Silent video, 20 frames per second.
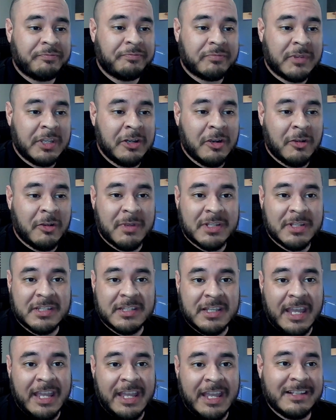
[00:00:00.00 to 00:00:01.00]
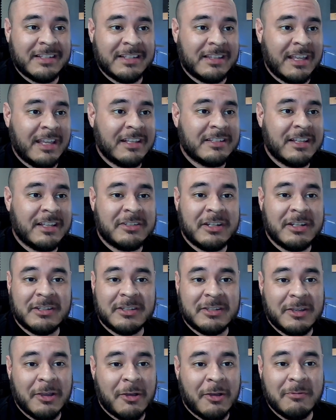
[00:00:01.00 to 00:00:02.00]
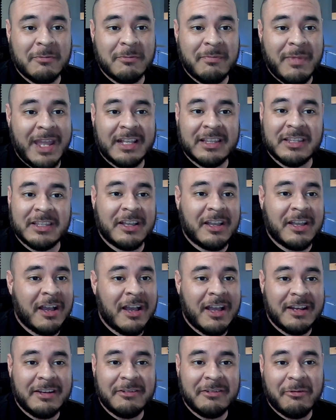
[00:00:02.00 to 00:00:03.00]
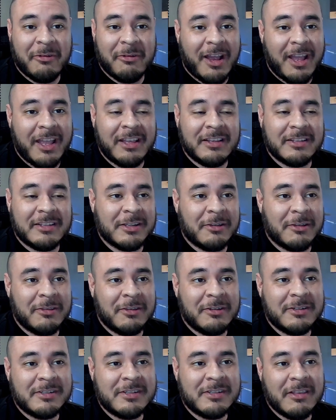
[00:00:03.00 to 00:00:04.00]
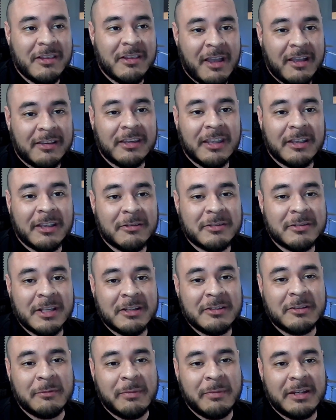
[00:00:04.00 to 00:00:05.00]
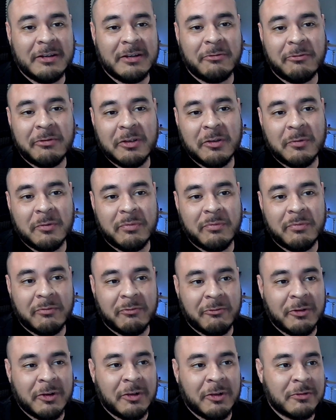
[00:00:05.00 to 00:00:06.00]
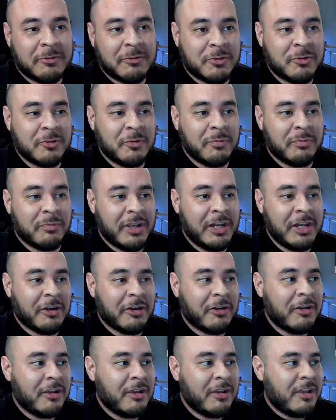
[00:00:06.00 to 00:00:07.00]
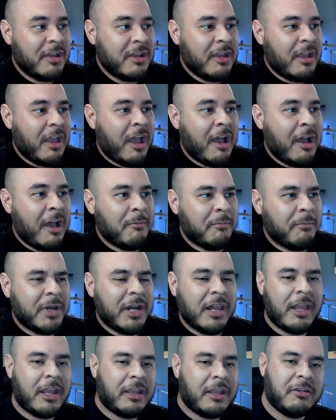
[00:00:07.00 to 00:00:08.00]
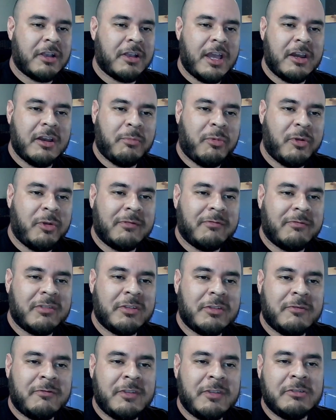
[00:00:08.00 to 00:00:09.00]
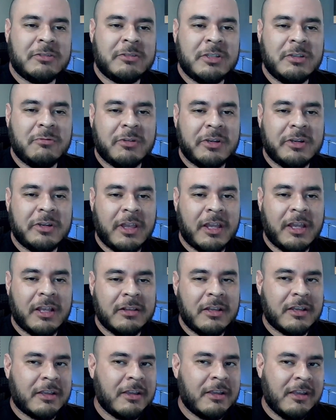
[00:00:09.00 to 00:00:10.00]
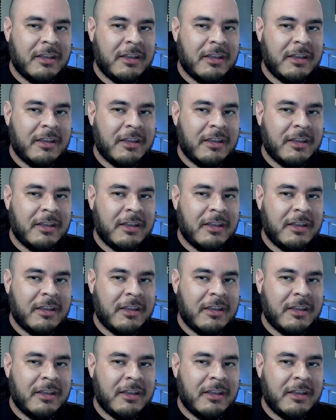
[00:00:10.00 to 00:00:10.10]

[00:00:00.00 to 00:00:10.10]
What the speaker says: mistakes, things that just don't make the cut, right? So there's a lot that goes into being a real, true breeder. But I like your kind of point of view too, where you're like, look,